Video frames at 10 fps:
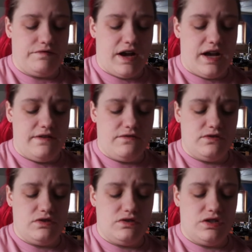five
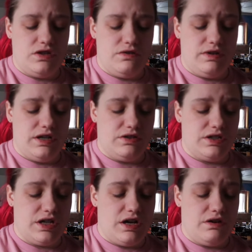or so
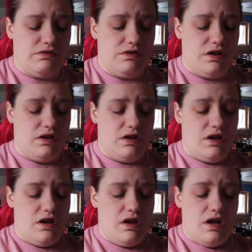years ago,
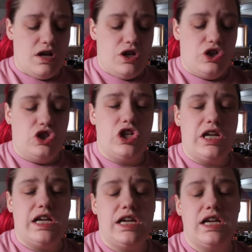
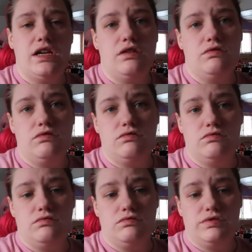she
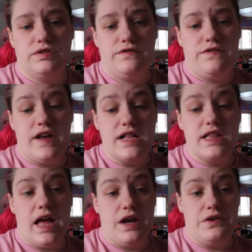
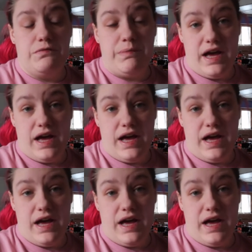fell out of